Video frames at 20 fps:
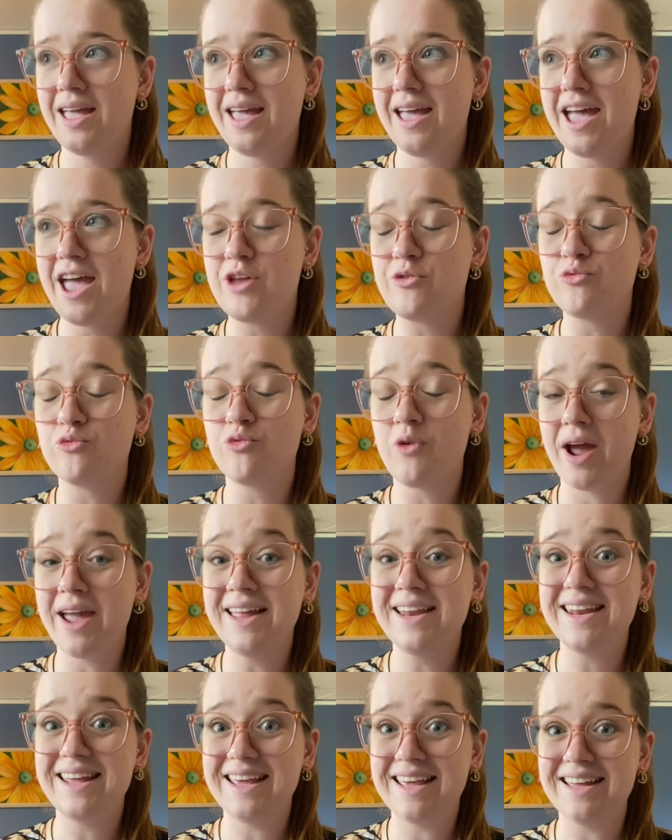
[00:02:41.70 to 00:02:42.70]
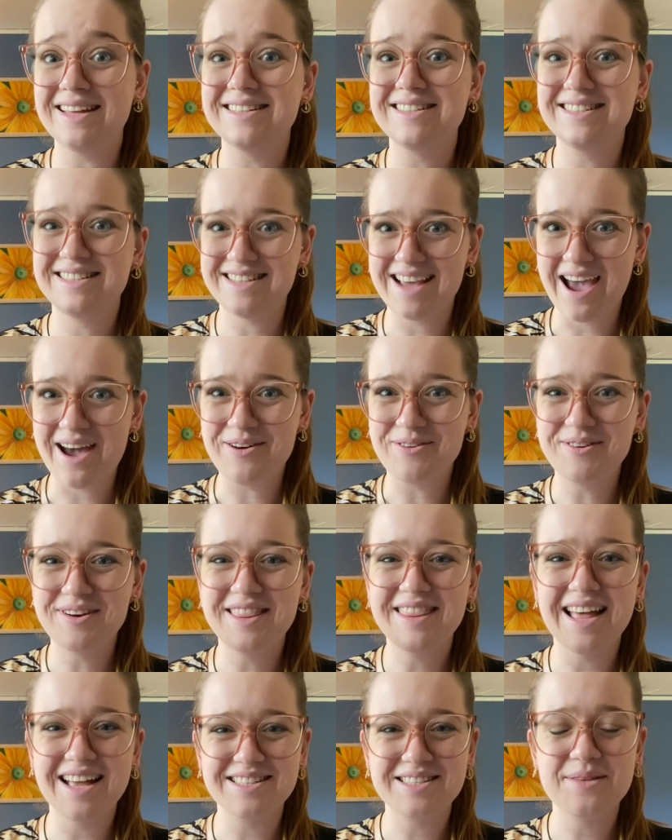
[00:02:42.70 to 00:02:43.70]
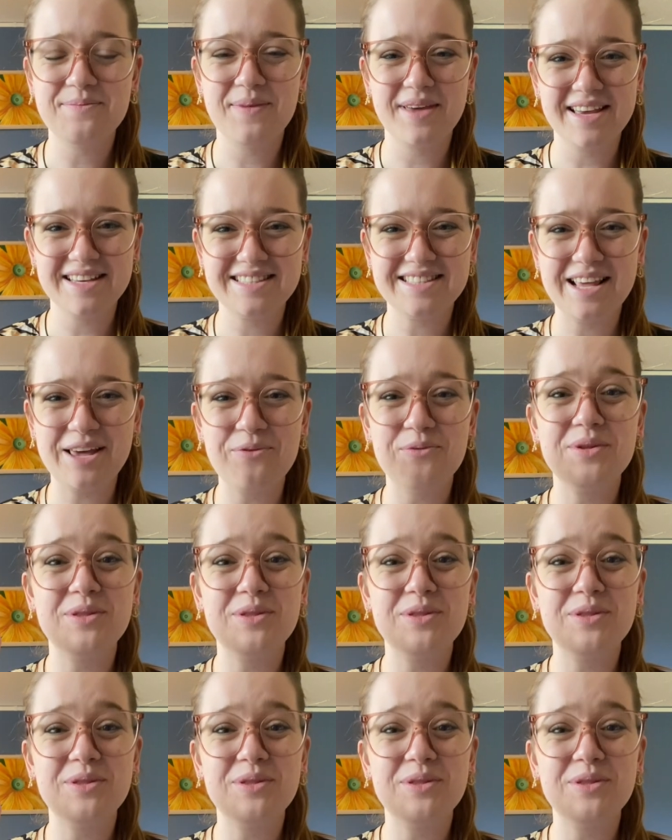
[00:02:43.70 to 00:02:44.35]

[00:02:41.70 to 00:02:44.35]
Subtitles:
And write it down. That's the biggest thing.